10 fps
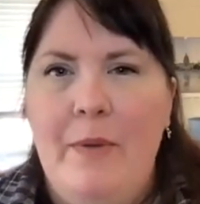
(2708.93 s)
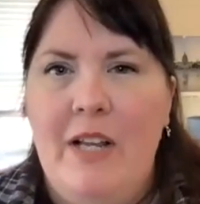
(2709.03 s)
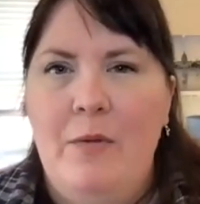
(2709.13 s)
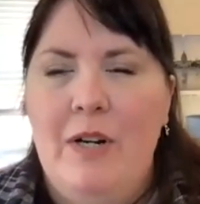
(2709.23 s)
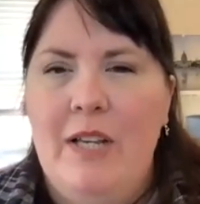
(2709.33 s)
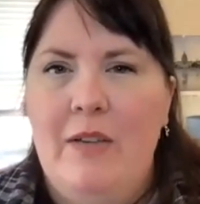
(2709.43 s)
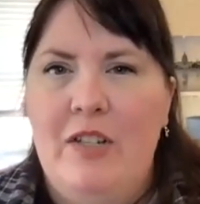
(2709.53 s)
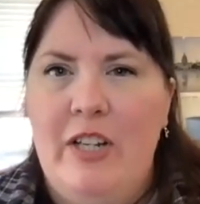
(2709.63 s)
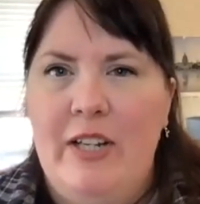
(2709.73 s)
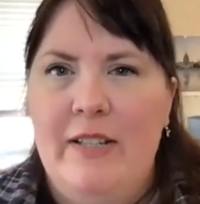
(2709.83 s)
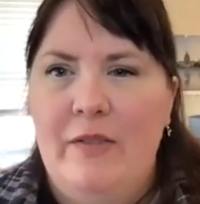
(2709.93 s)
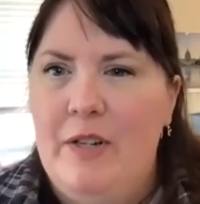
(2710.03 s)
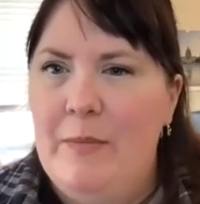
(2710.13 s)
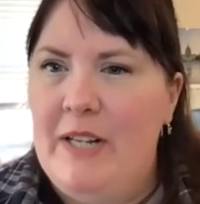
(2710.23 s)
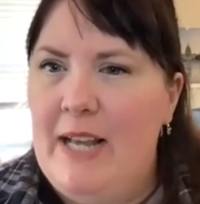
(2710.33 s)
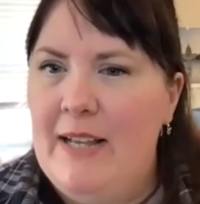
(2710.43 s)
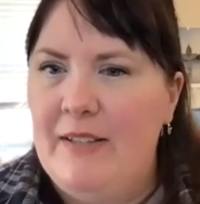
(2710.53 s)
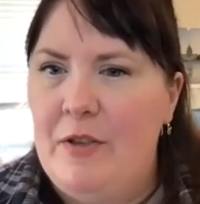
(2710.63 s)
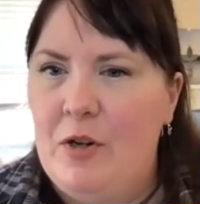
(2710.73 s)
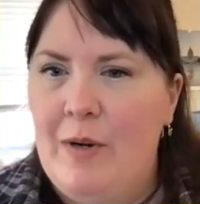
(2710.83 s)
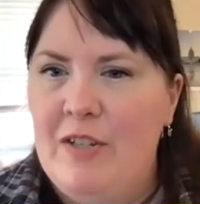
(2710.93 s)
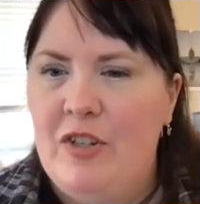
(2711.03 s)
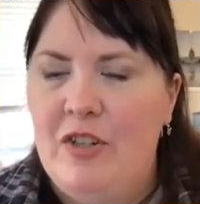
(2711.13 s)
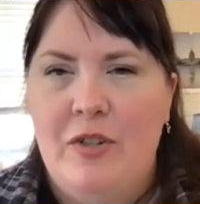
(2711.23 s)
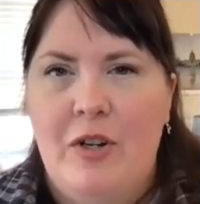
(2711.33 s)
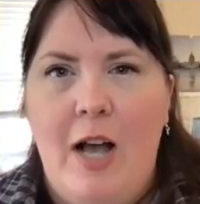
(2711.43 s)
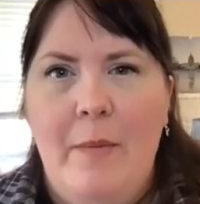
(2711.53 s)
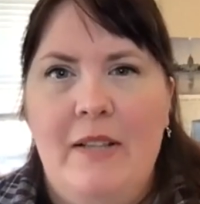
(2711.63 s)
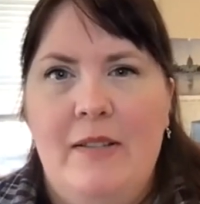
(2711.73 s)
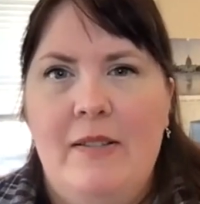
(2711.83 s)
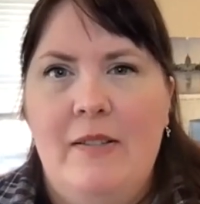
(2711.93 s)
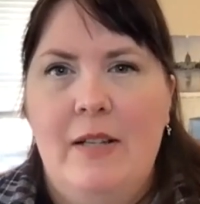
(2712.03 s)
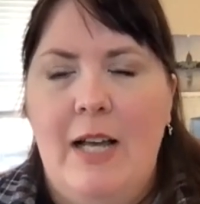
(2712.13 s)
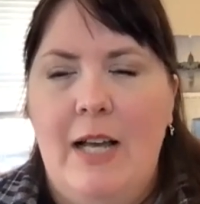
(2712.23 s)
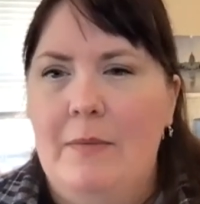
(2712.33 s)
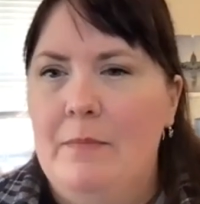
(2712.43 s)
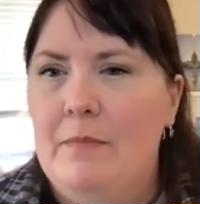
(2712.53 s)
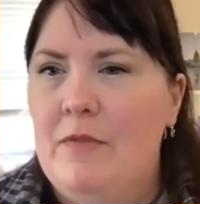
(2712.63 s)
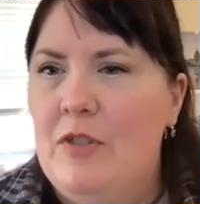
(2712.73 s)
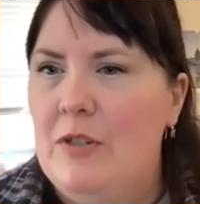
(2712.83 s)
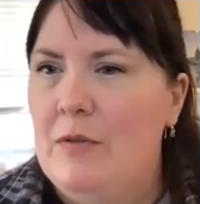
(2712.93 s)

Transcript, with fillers: but I want to give a chance if anybody has other questions or comments um, to